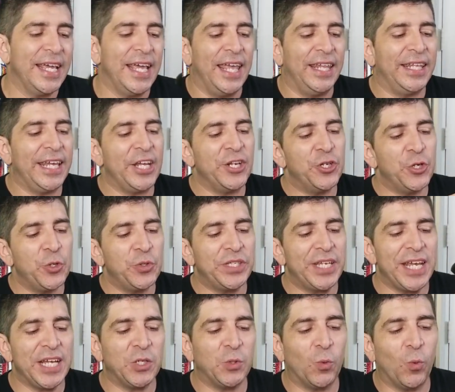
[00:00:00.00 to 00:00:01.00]
They do
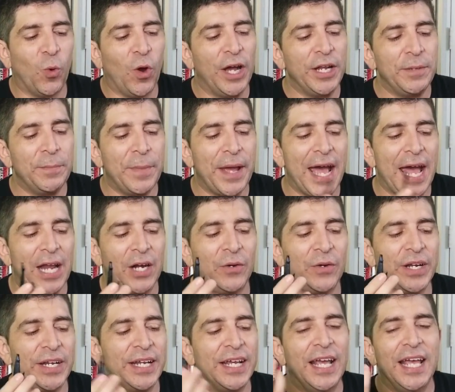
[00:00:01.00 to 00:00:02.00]
take one
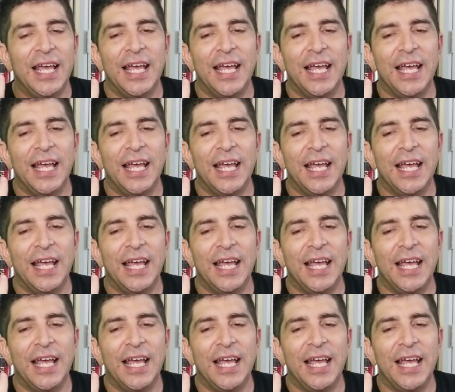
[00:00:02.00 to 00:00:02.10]
battery,